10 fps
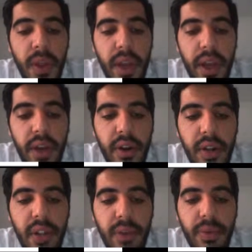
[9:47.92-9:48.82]

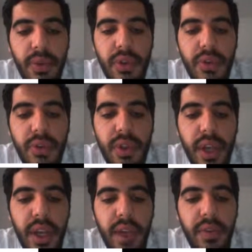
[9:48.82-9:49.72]
encourage employees to
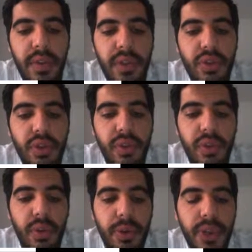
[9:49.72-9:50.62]
take advantage of the
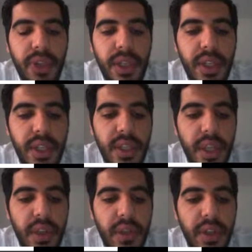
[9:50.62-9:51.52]
opportunities
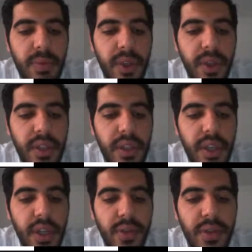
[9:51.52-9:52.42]
availed by
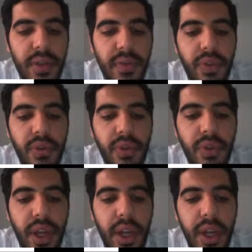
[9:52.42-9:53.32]
such platforms
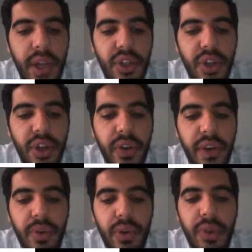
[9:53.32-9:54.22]
as
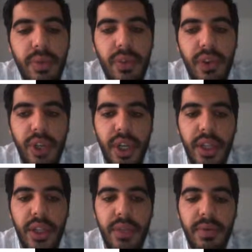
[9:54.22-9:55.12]
SharePoint projects.